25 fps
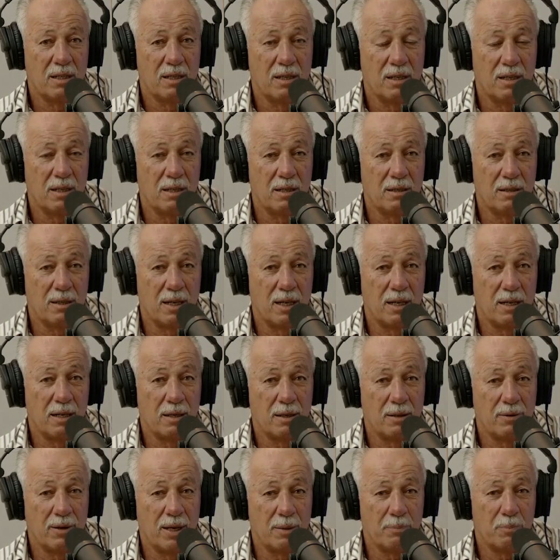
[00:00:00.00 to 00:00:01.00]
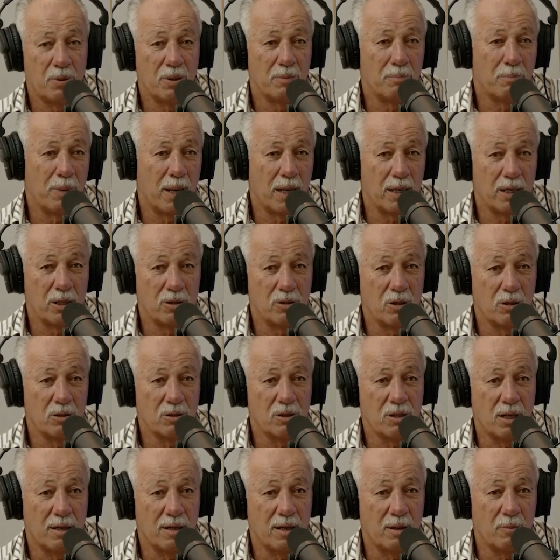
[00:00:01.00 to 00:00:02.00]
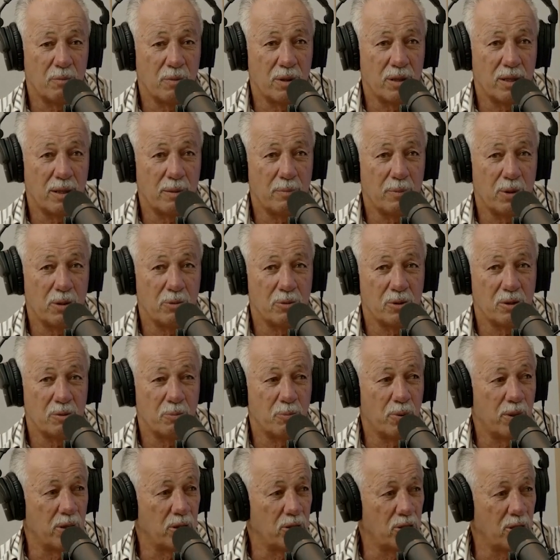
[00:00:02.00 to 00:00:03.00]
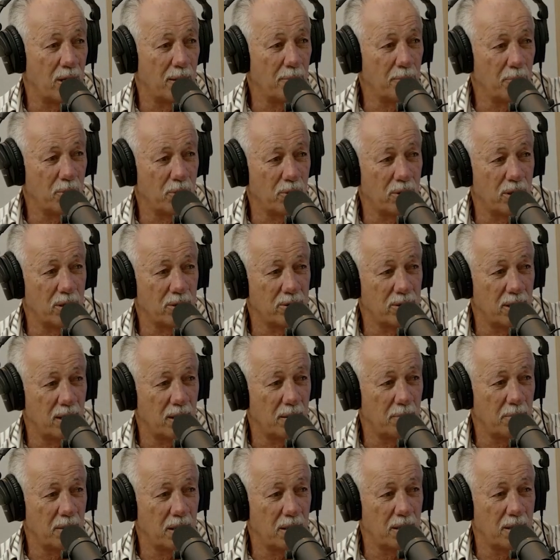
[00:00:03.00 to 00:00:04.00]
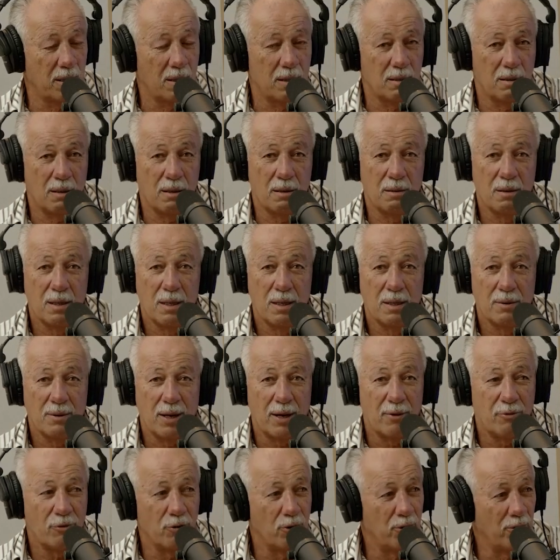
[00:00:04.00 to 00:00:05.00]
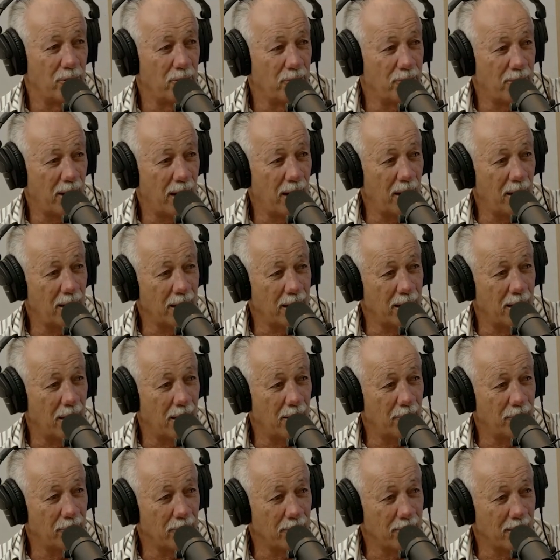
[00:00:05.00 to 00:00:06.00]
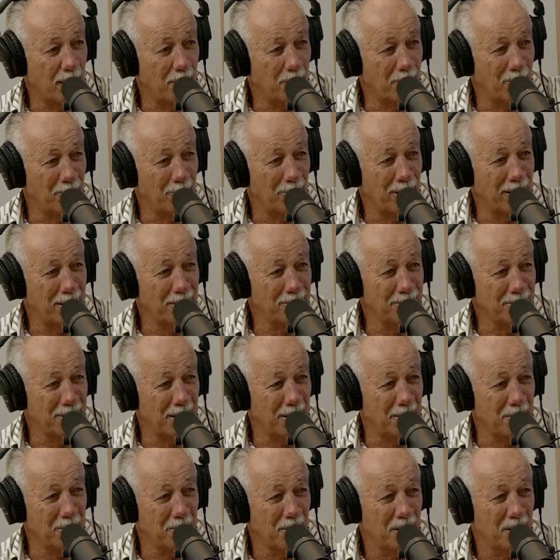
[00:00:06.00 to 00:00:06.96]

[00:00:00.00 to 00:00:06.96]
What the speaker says: And they put Bunny Johnson in with him, who was a British Empire champion, and they threw the towel in after a couple of rounds. Yeah.